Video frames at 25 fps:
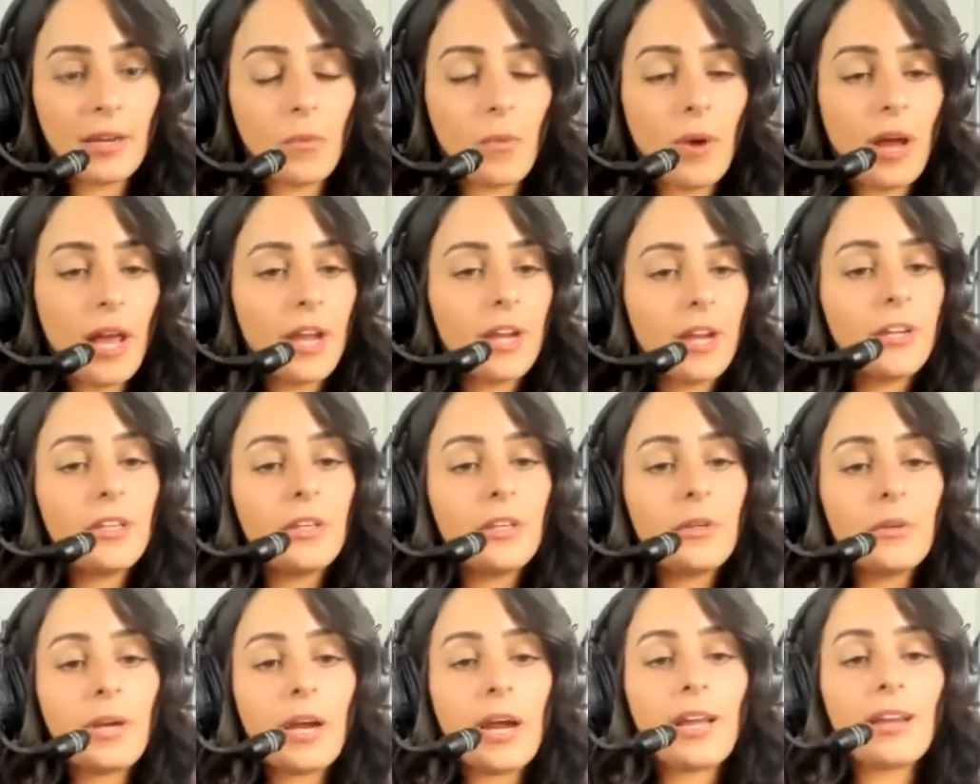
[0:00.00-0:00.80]
Why are you
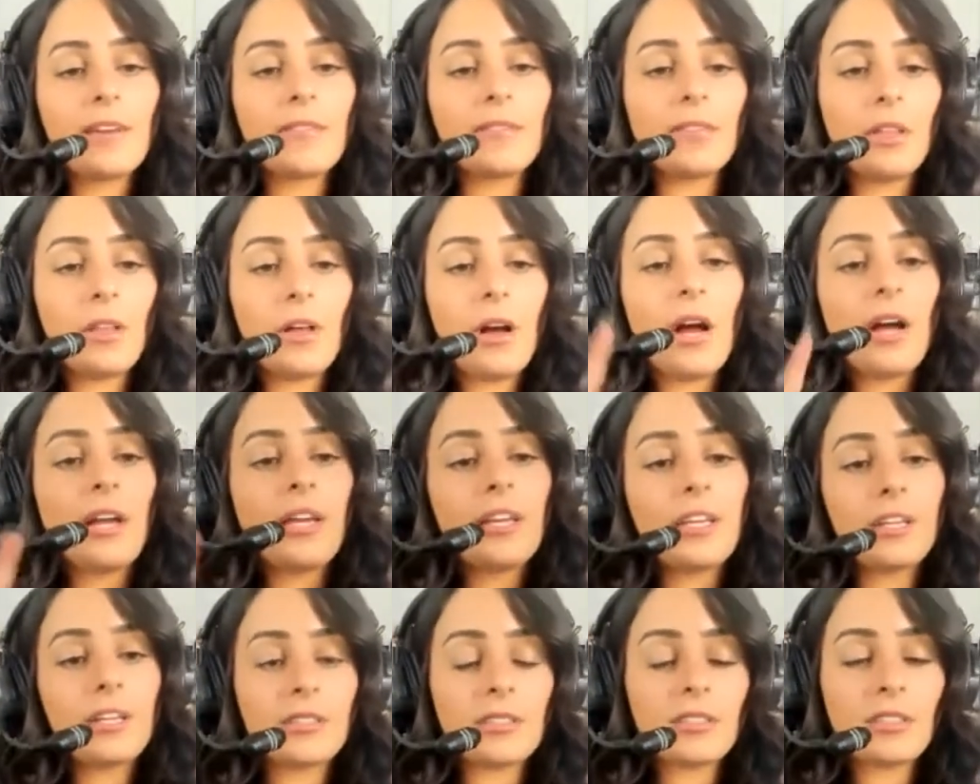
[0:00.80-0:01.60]
kind of
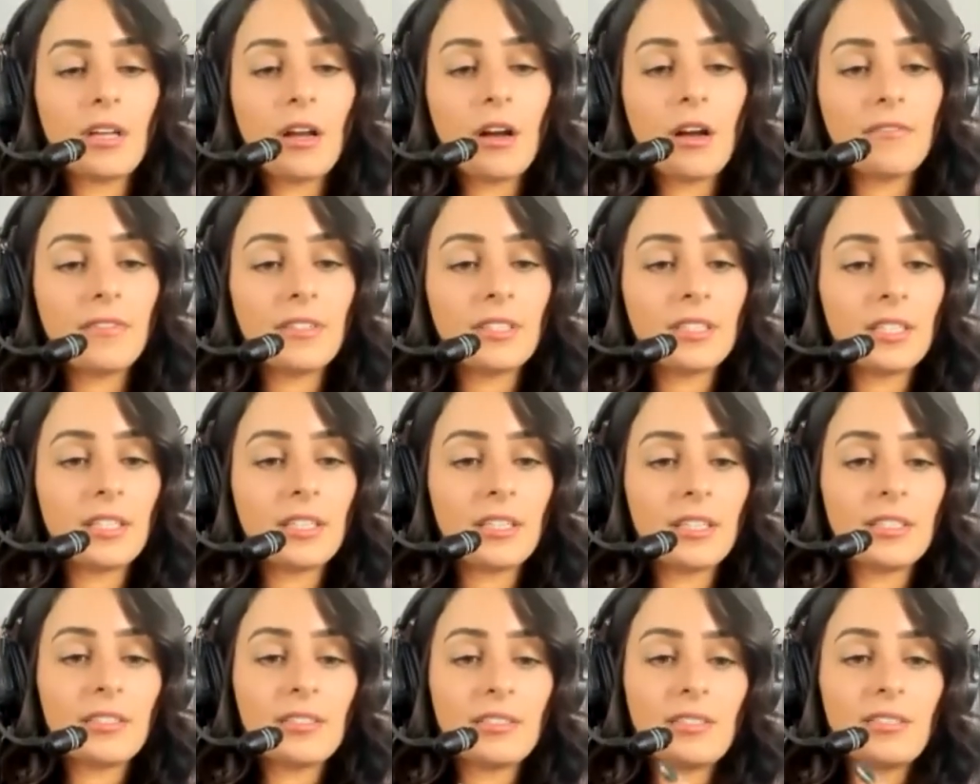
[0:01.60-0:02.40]
locking yourself into
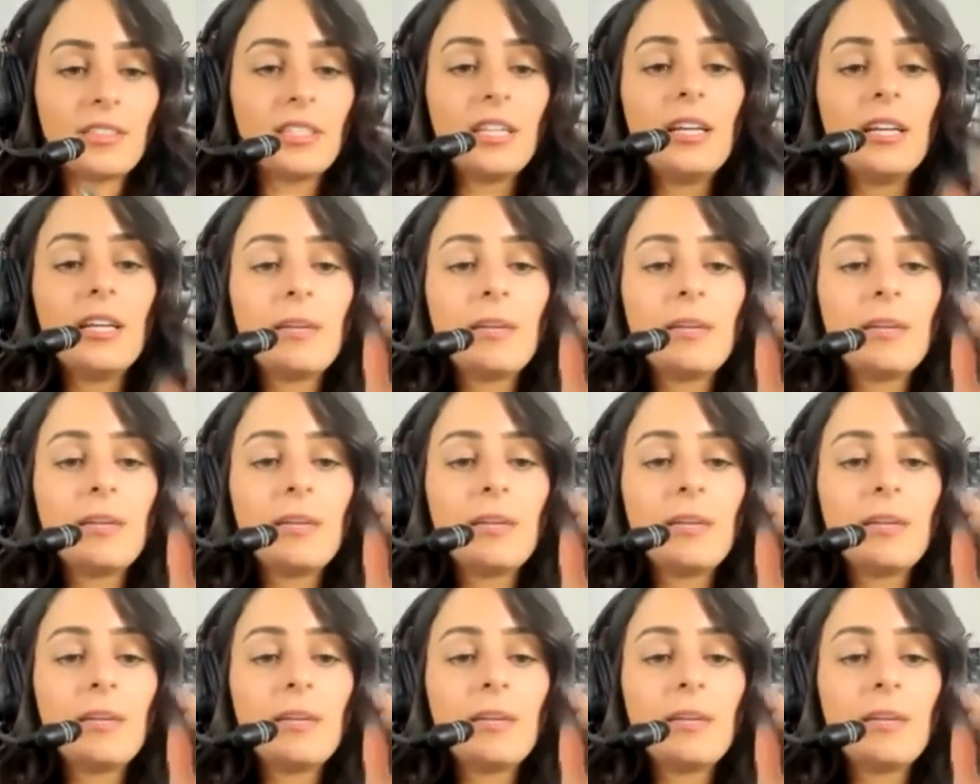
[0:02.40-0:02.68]
this